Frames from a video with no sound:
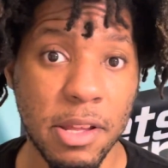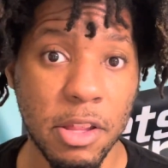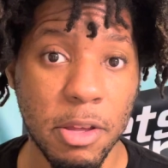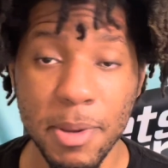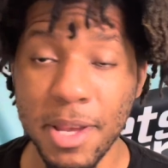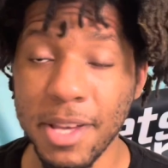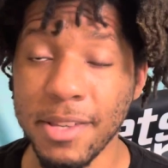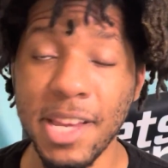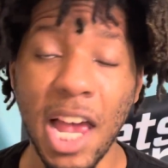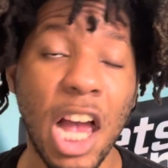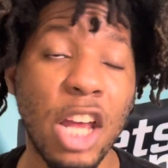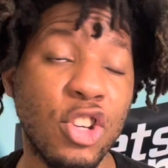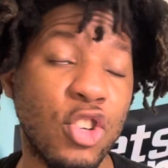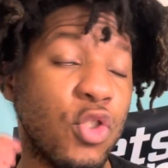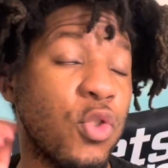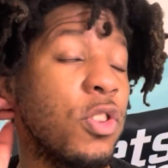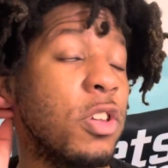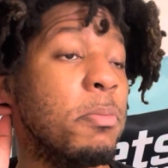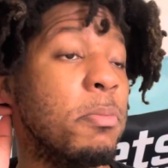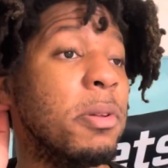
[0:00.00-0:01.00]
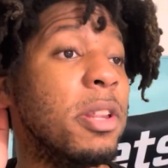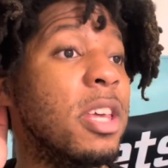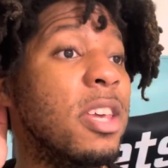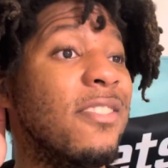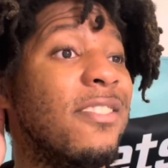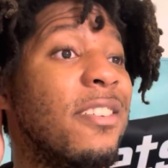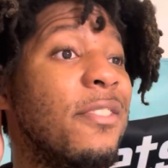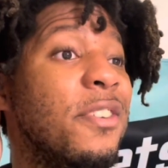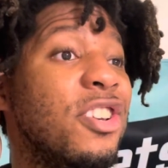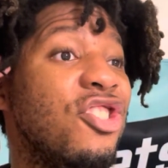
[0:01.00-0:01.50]
Because I truly believe
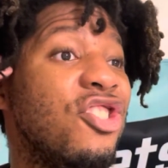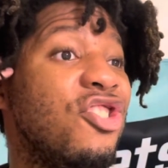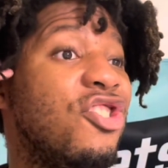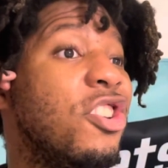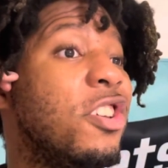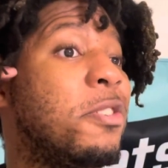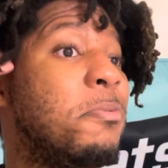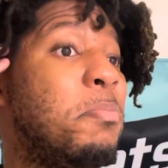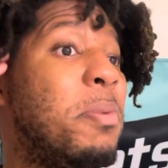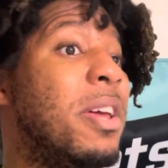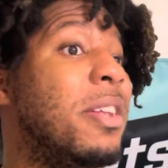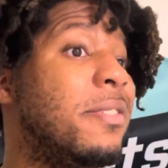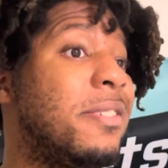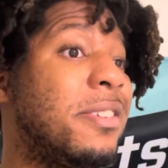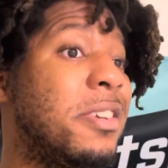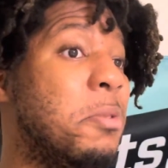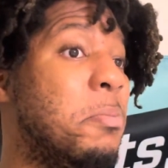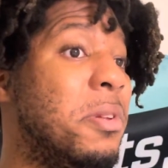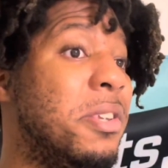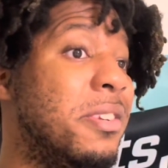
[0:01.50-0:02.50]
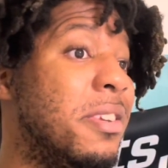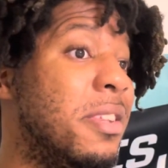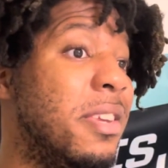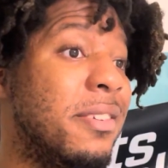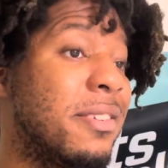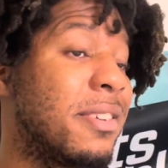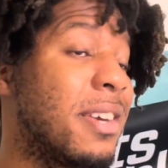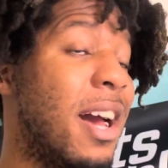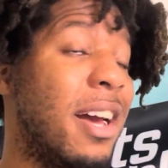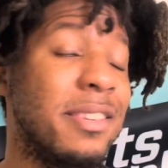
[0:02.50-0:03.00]
if it's just Ben Simmons and these
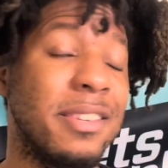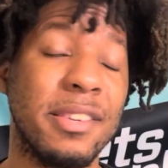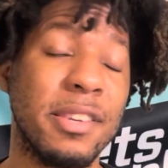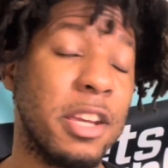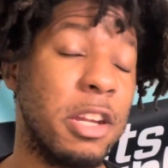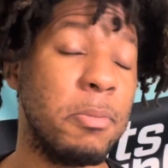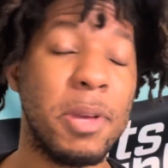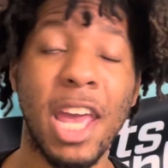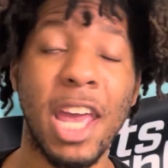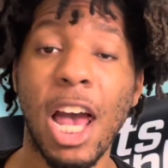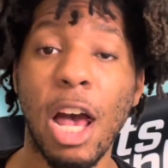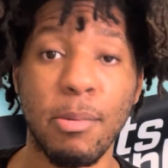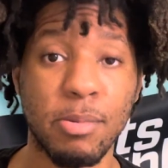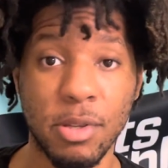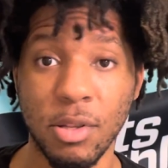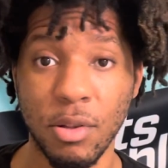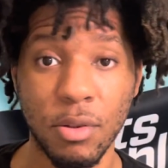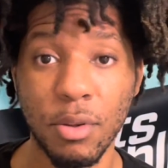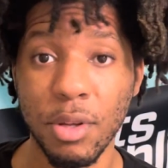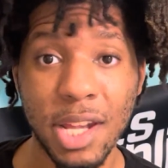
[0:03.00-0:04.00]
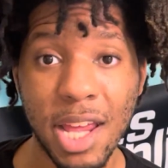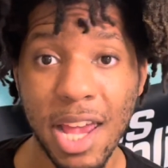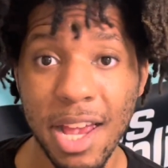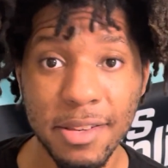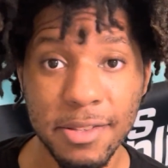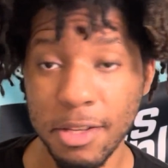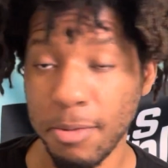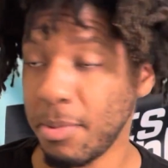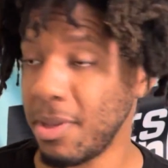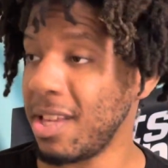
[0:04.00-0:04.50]
guys, it's going to be absolutely
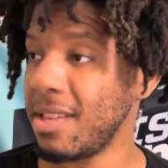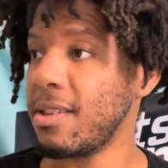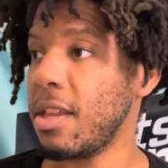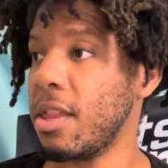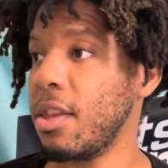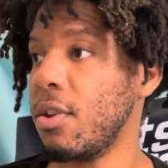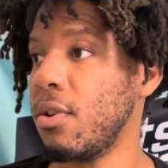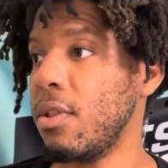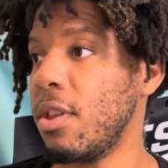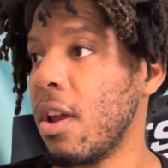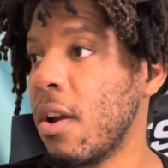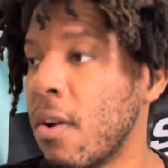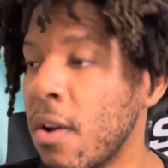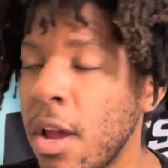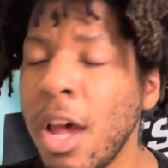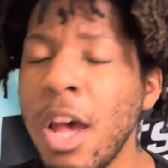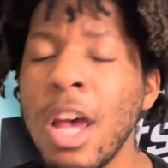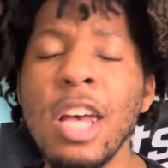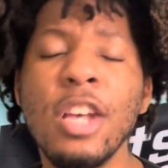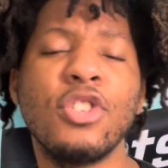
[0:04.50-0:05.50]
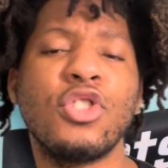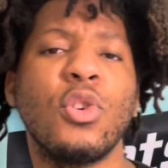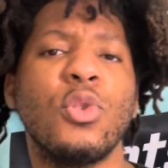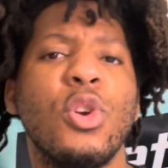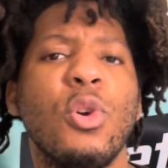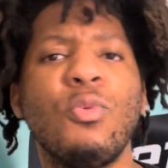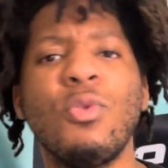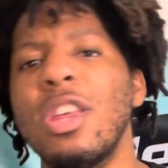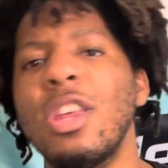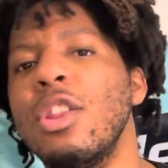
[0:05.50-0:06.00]
nasty, but that's not here there. So you're
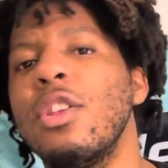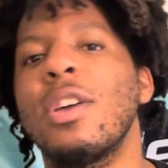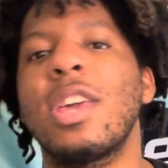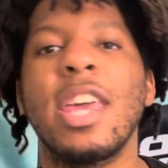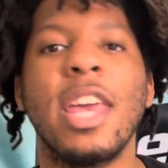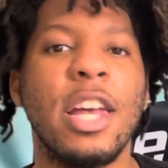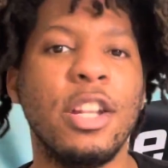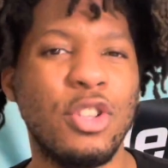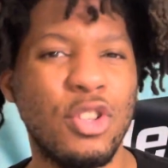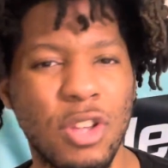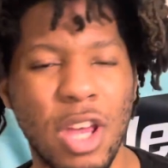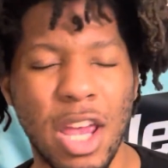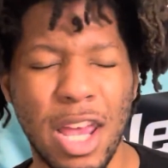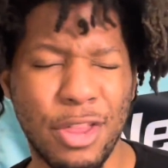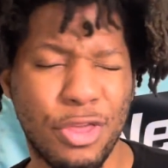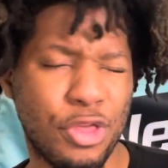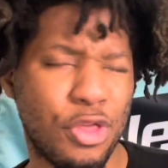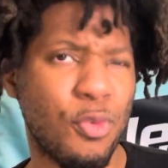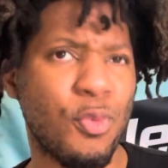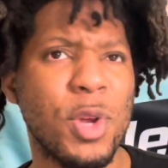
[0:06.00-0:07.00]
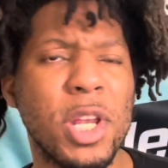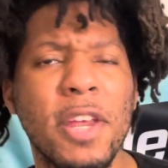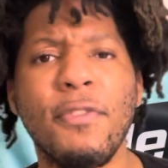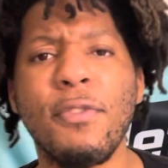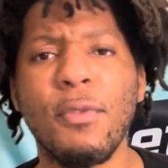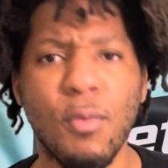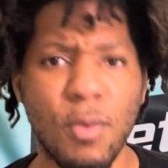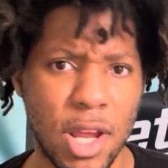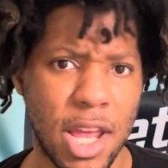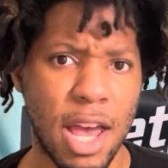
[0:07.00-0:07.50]
really looking at three
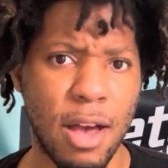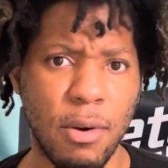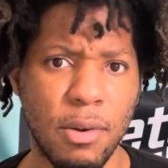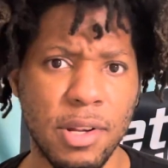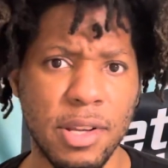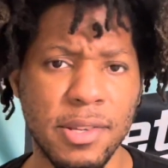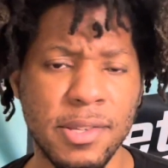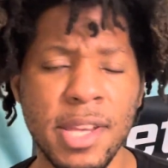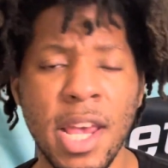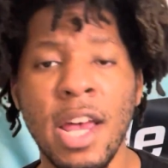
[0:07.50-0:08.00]
different realities.